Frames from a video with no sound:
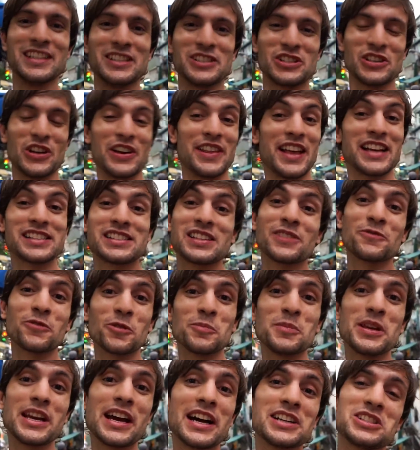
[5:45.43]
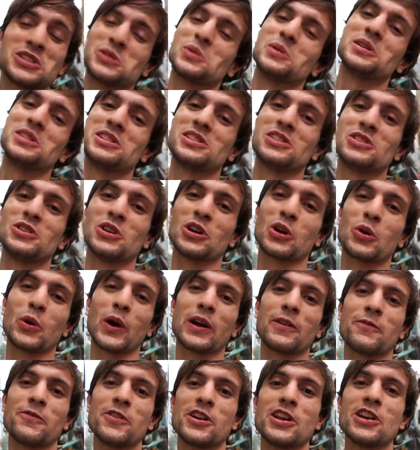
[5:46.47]
So that's it from me. I just wanted to do a
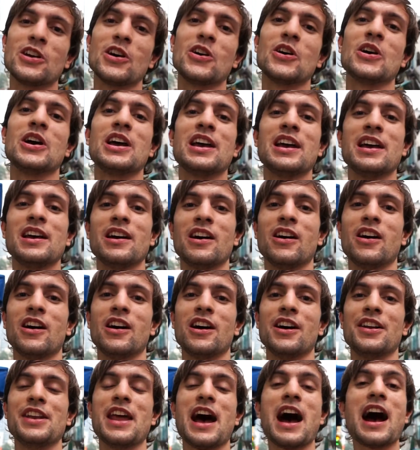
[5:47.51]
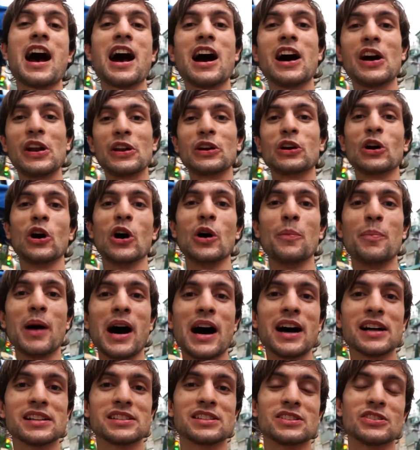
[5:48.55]
quick video on how to go
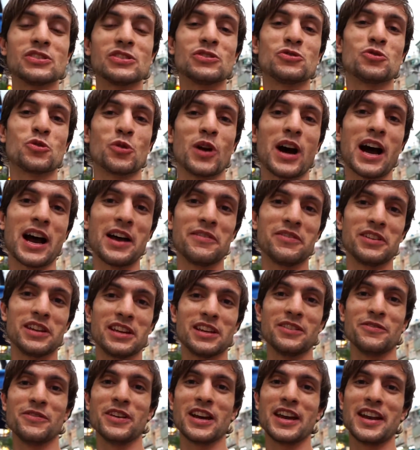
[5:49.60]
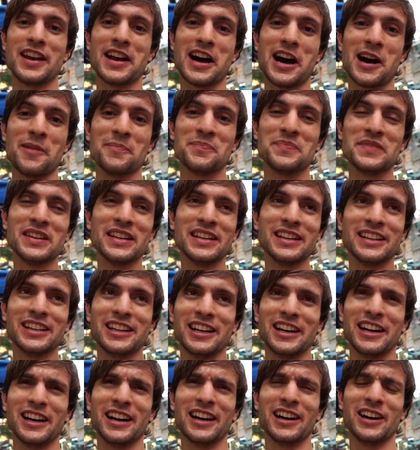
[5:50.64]
about driving in Vietnam.
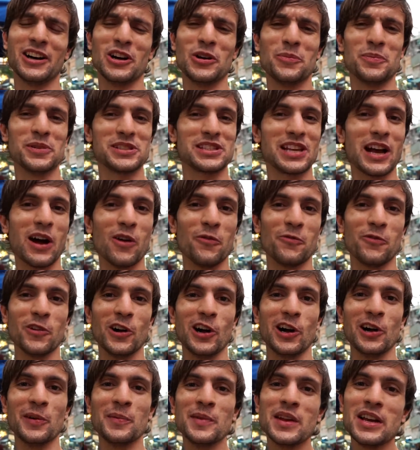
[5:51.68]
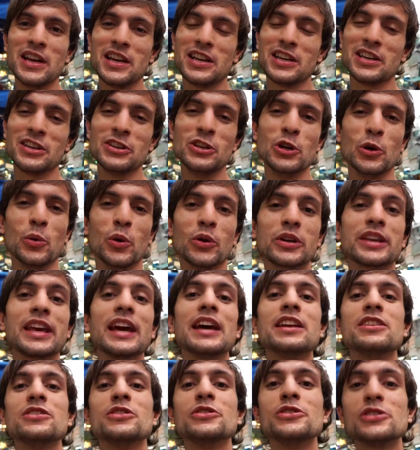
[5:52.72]
Hope it's helpful. You will
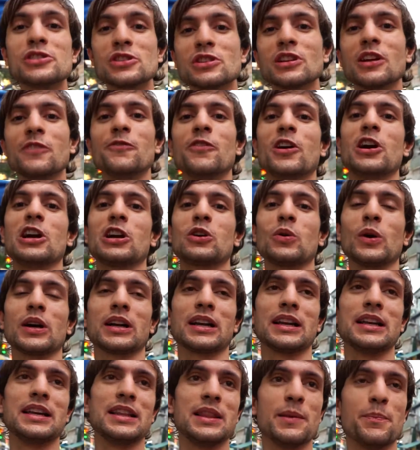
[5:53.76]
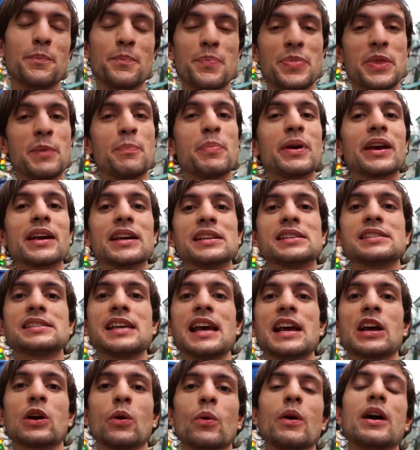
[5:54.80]
get used to it very quickly. The biggest
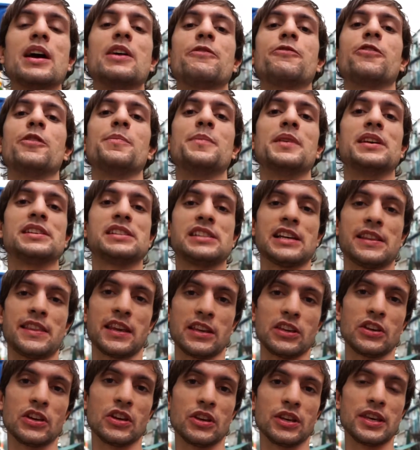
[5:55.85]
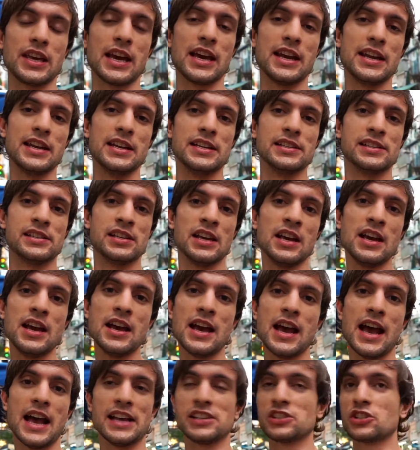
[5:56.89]
takeaway from this I think you can get is,
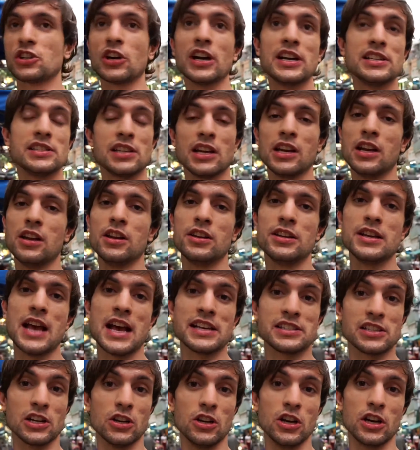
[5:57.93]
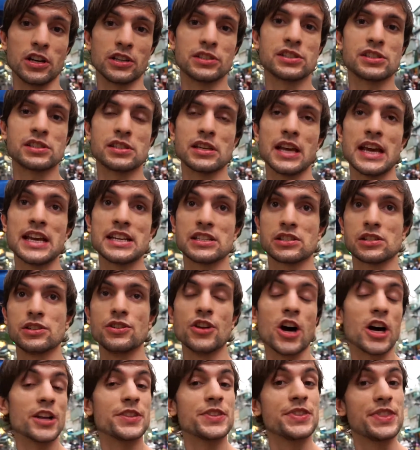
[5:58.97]
as crazy as it looks, it's
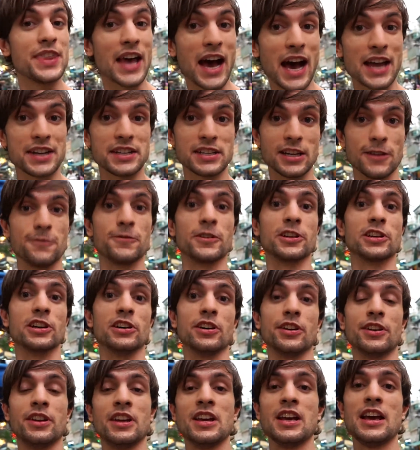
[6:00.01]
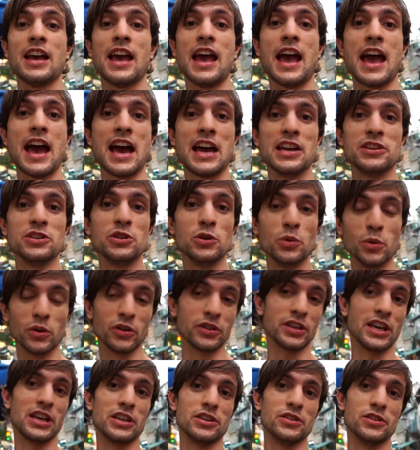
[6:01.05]
not that difficult and you
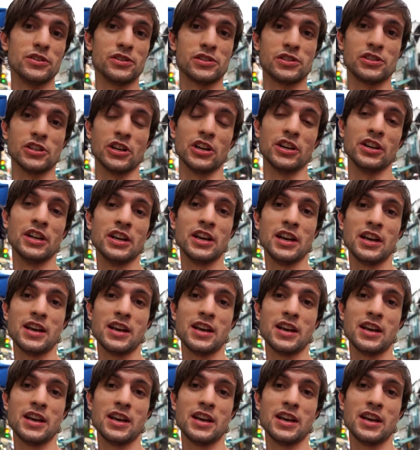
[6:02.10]
will get used to it.